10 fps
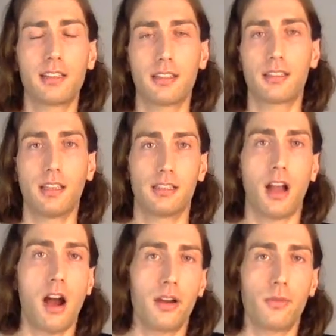It's
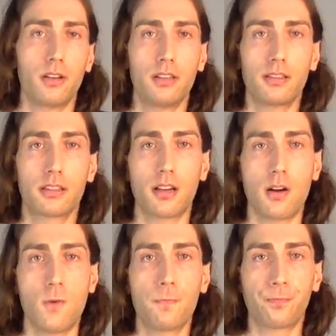iron,
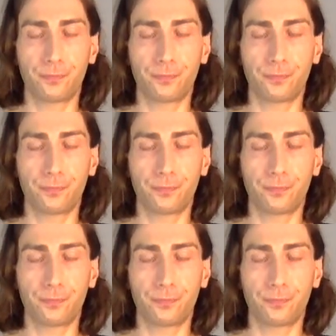so